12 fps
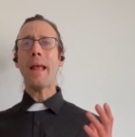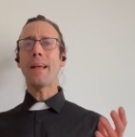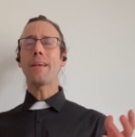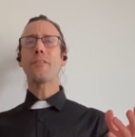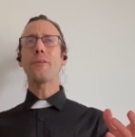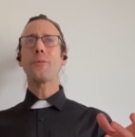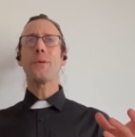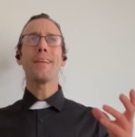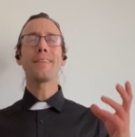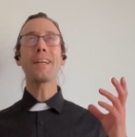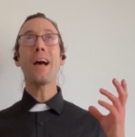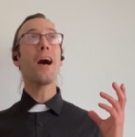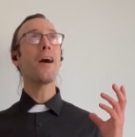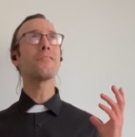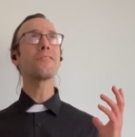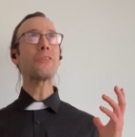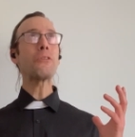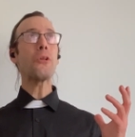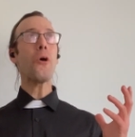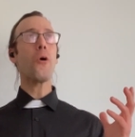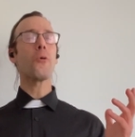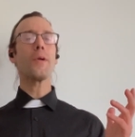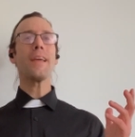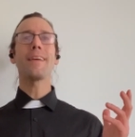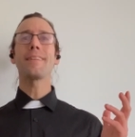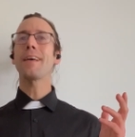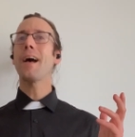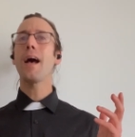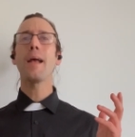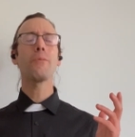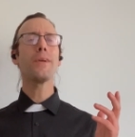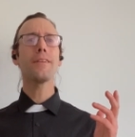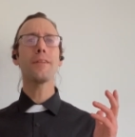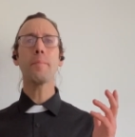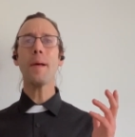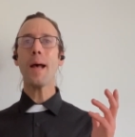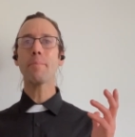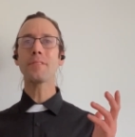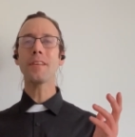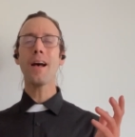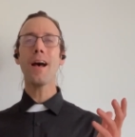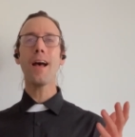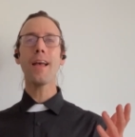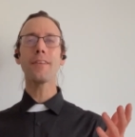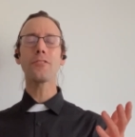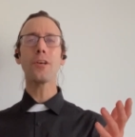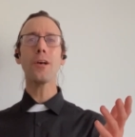Bathe her in God's glory, and I will baptize